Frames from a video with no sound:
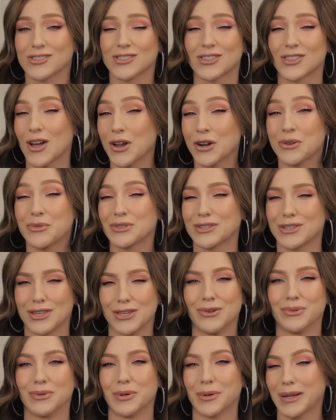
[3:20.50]
just thought it was
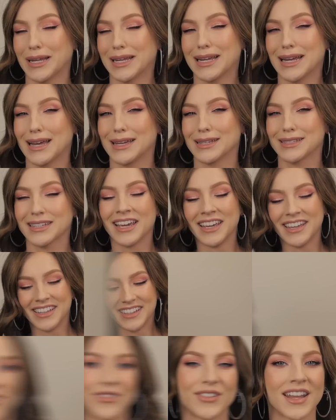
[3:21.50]
cute, okay guys?
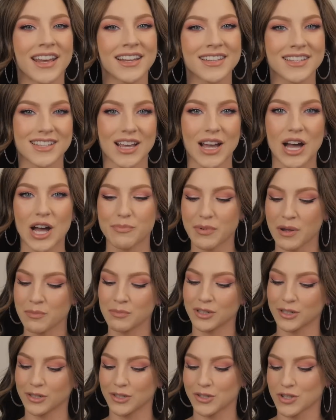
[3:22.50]
So next up,
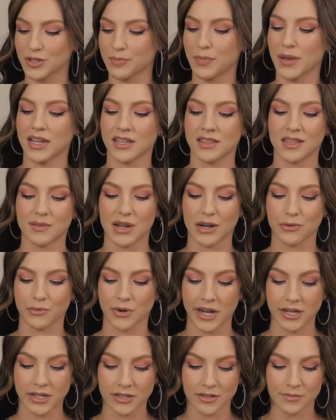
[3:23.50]
I'm literally just picking them at
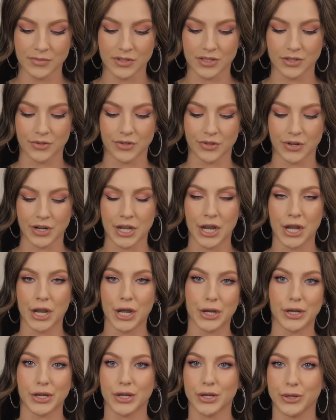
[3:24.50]
random, so they're
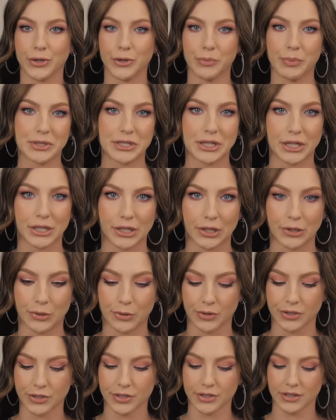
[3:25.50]
in no particular
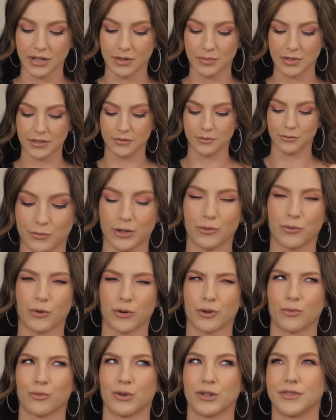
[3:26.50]
order. I mean, what
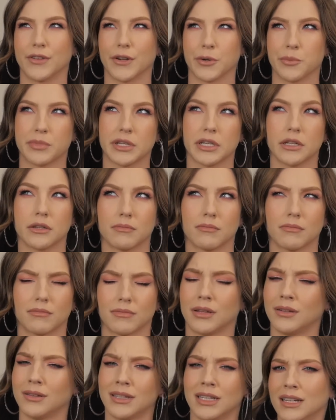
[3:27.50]
order would there be?
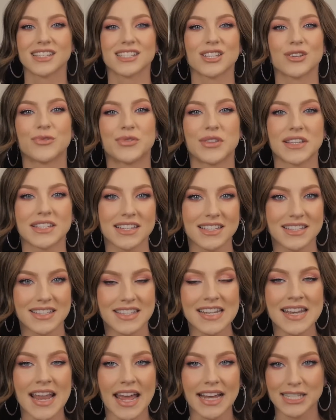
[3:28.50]
So this is
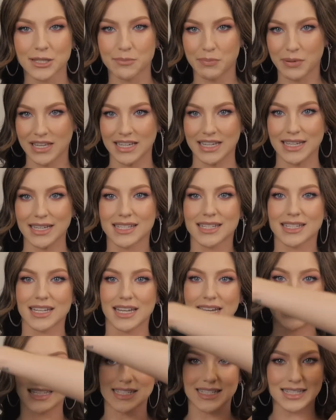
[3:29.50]
the next piece.
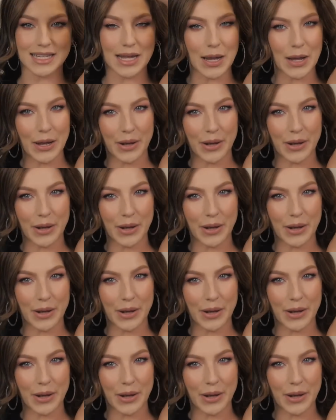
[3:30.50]
It's